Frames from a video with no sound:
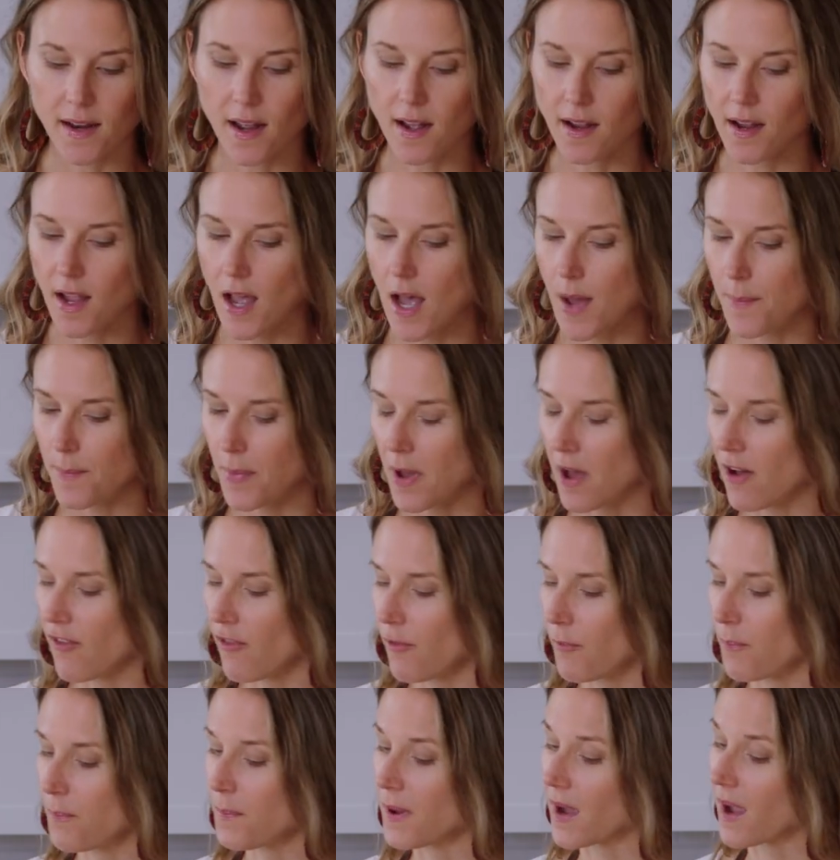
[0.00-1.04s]
1 cup
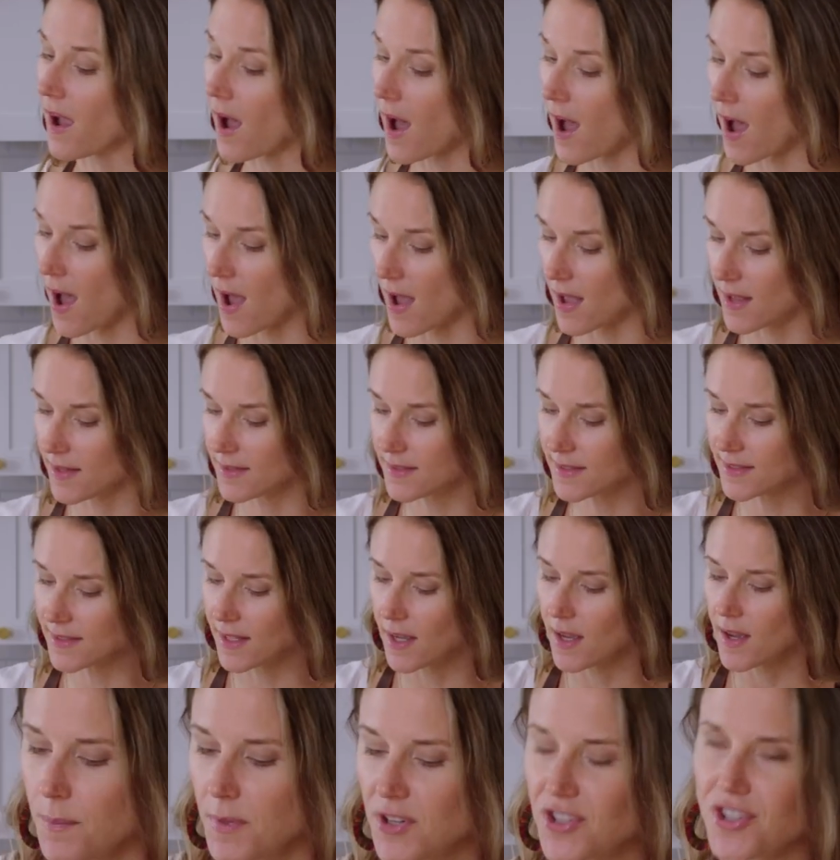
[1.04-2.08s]
of pecans.
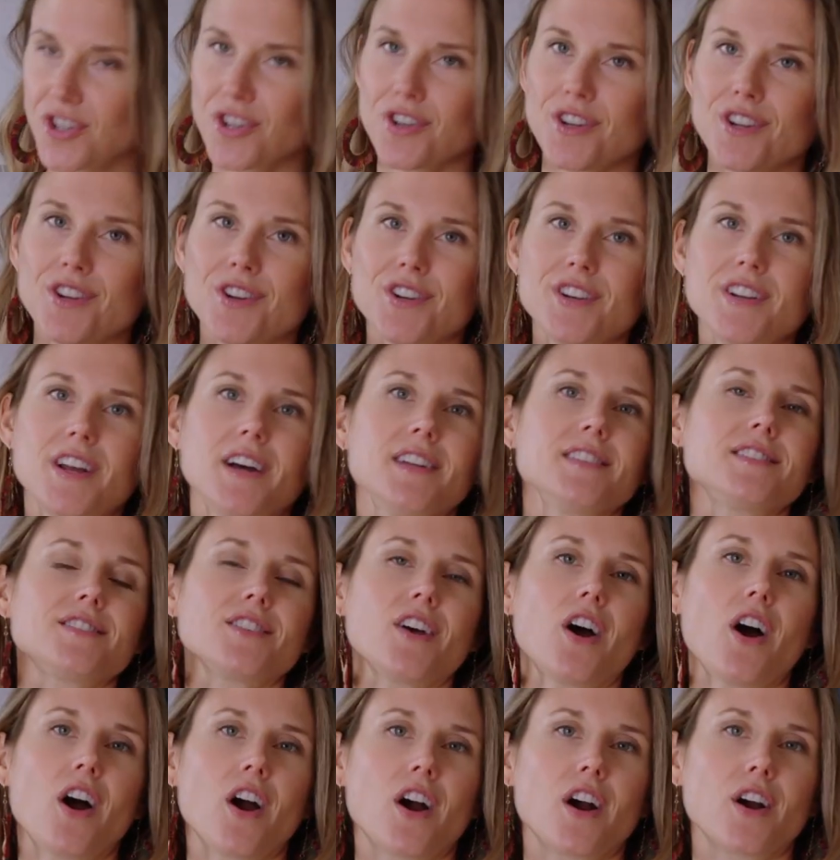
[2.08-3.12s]
Be sure your nuts
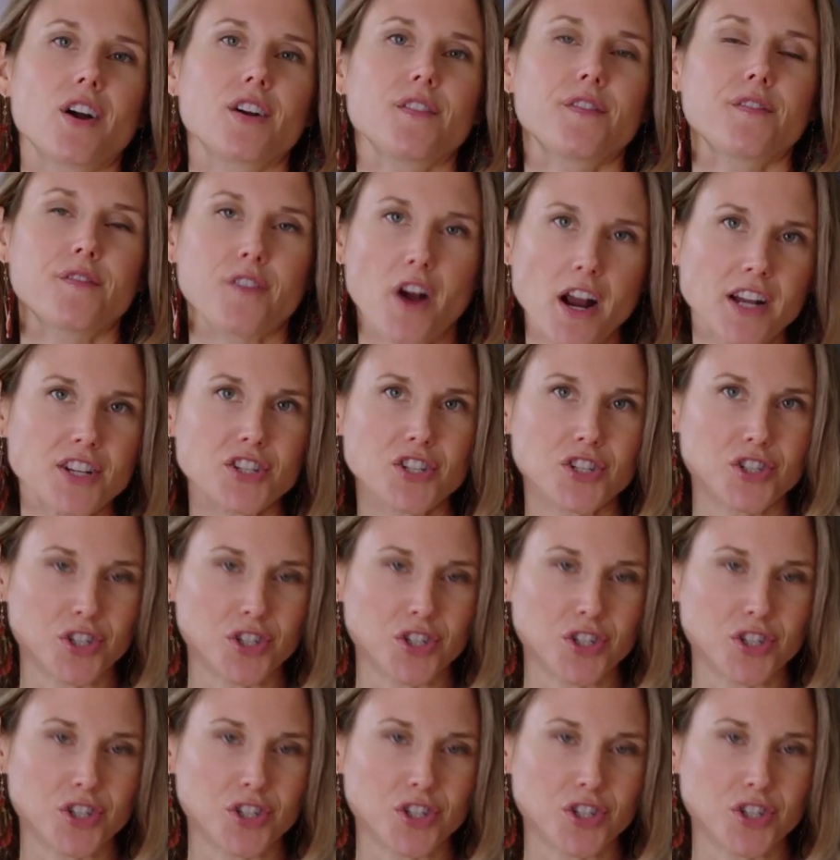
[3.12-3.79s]
are fresh